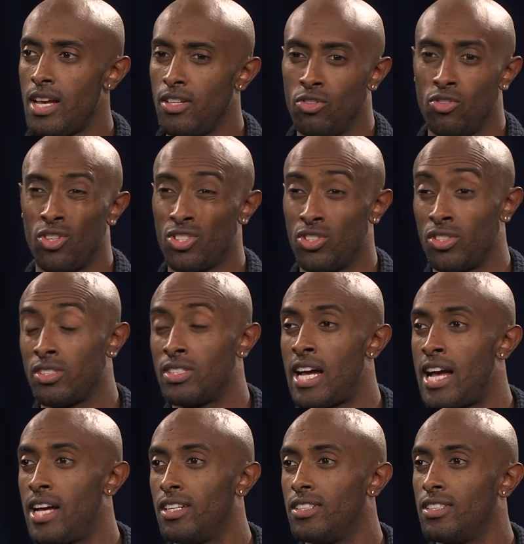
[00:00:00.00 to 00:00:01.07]
Not just
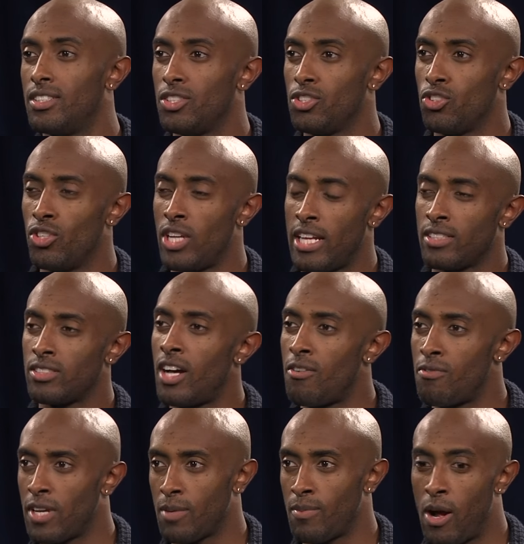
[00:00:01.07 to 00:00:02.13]
that, you then start
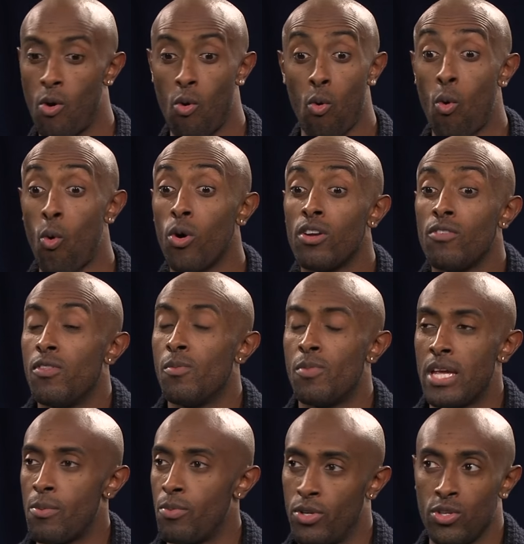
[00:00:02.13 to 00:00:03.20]
thinking about all of the
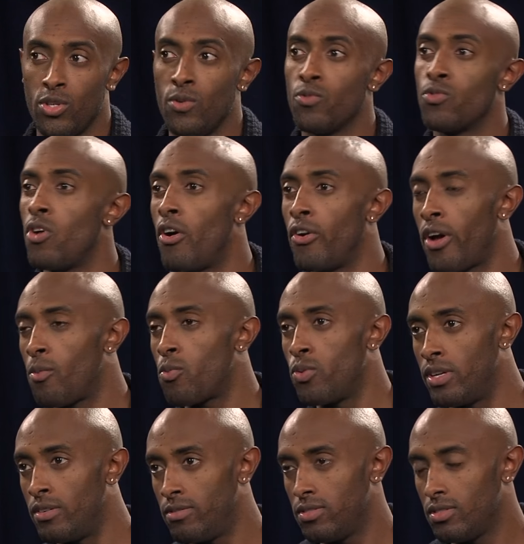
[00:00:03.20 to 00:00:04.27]
people that you've grown up
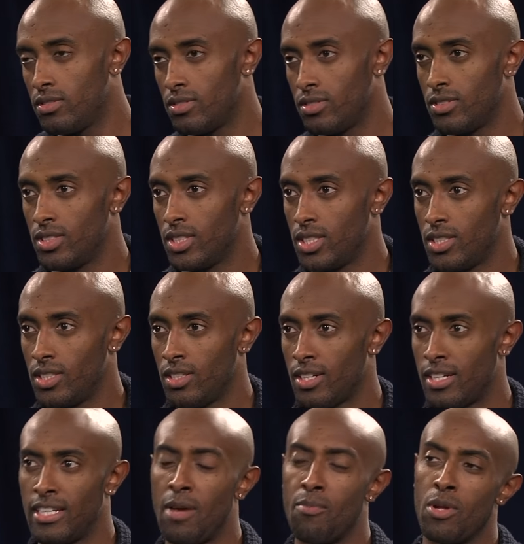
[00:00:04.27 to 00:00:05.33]
with
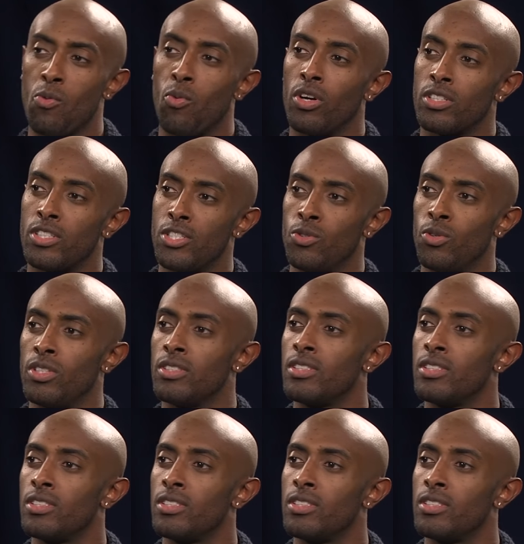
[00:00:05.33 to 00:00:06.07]
can then be watching you on